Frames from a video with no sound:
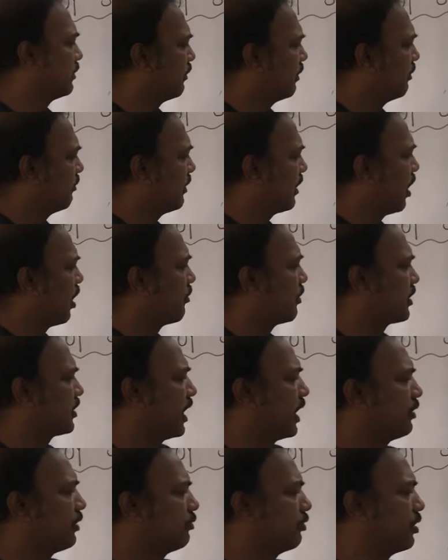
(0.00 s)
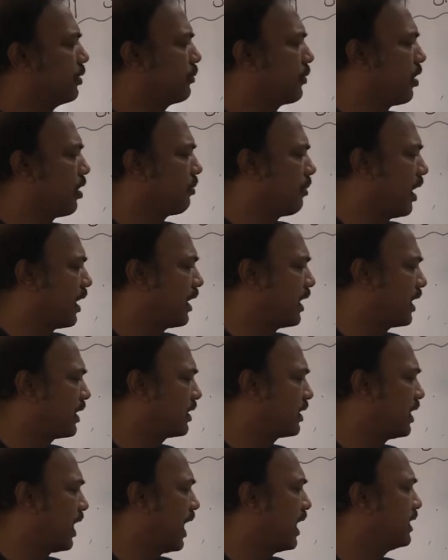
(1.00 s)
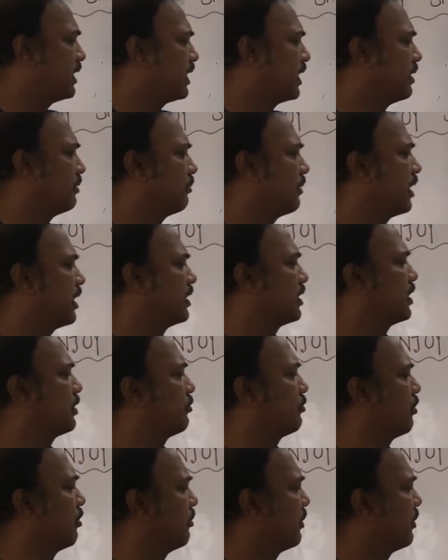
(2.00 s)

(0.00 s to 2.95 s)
be how much? 10 to the power minus 19 means it will